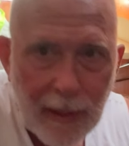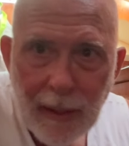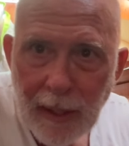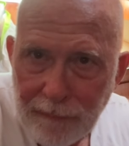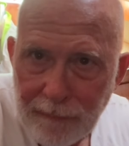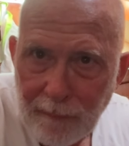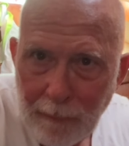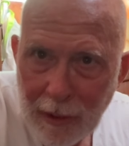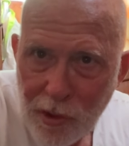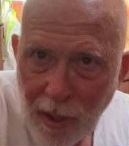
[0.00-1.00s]
It's
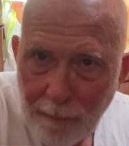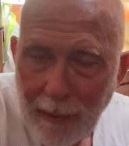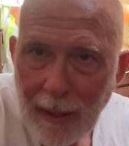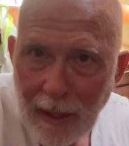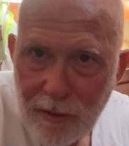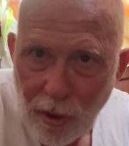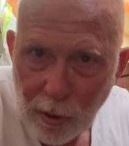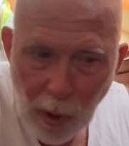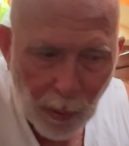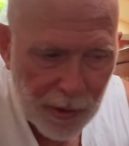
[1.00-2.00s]
midship. It's the
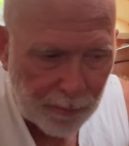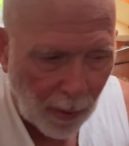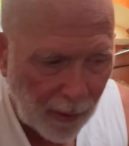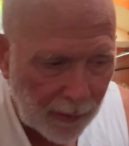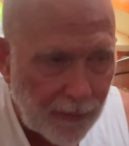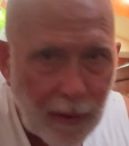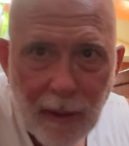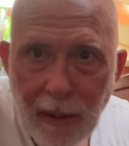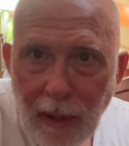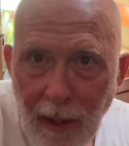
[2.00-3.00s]
lowest part
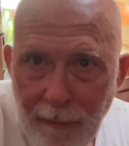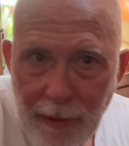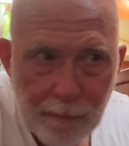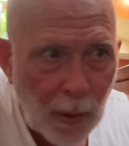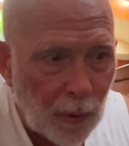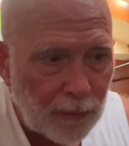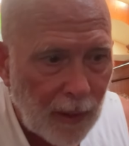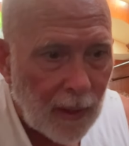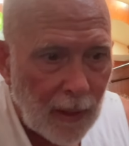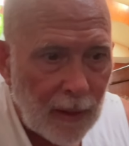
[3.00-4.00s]
of the boat.
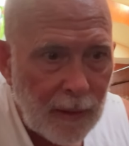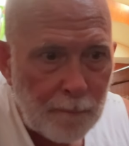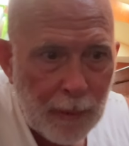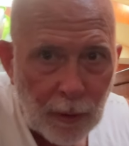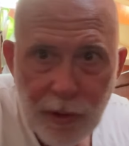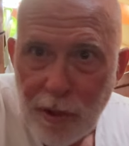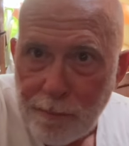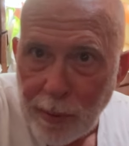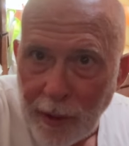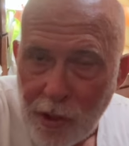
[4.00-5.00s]
The bilge is
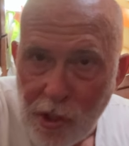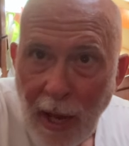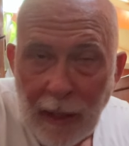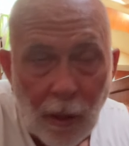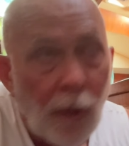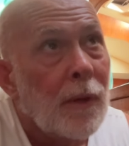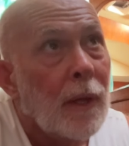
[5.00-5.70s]
pretty shallow